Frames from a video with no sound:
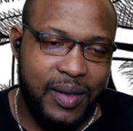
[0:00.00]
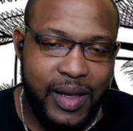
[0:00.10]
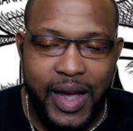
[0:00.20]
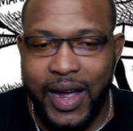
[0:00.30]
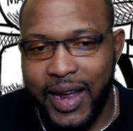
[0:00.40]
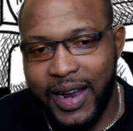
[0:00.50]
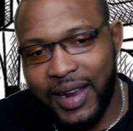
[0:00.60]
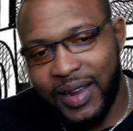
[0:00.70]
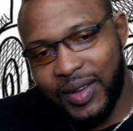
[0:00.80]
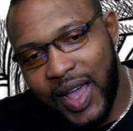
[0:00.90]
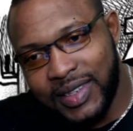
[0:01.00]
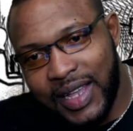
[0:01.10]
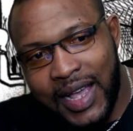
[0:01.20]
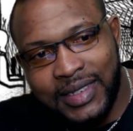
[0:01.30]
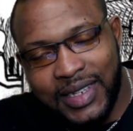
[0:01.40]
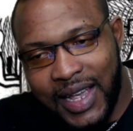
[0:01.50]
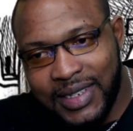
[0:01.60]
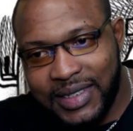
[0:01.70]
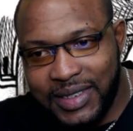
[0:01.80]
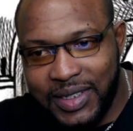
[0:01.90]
As